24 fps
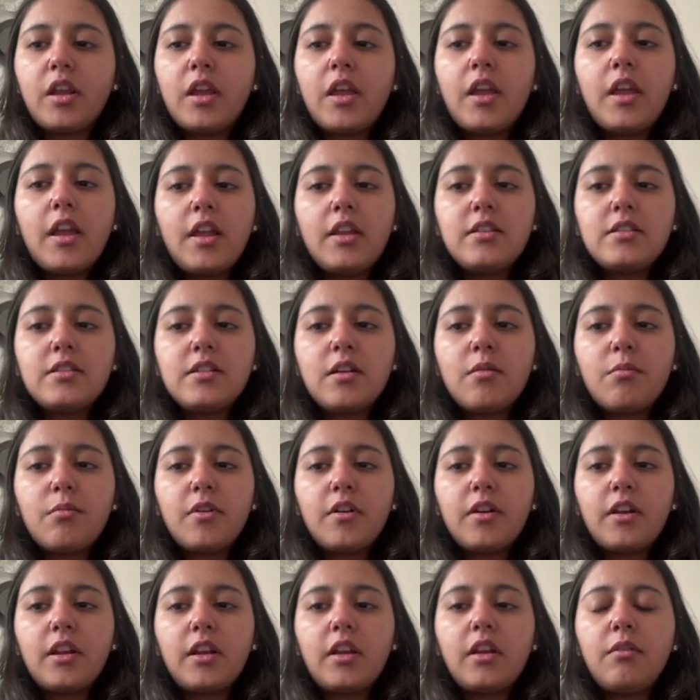In
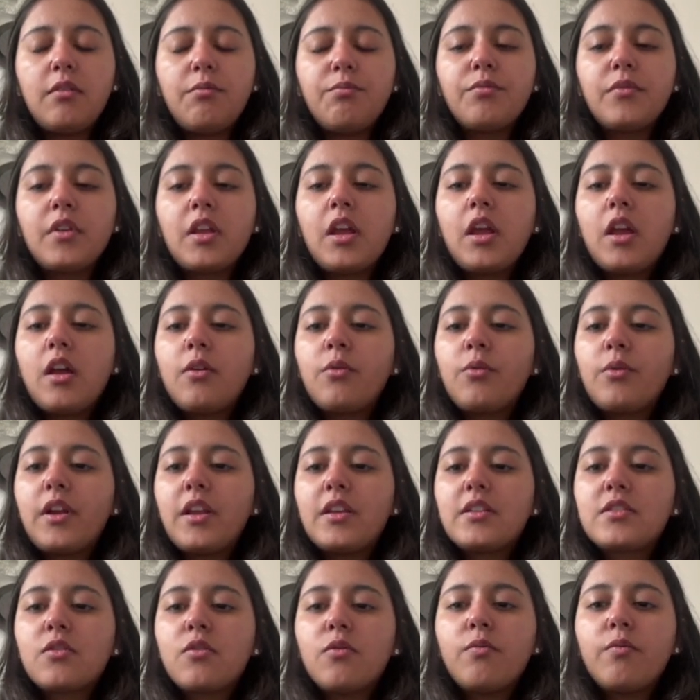summary,
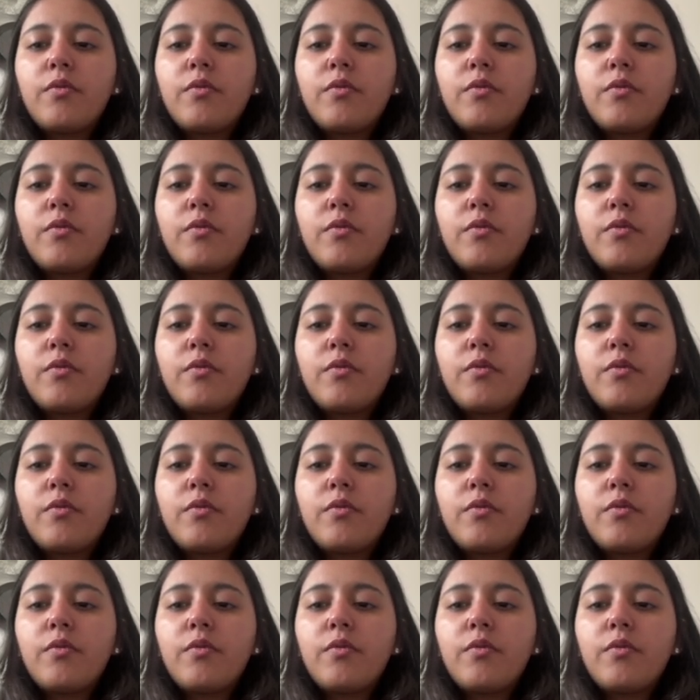Gradescope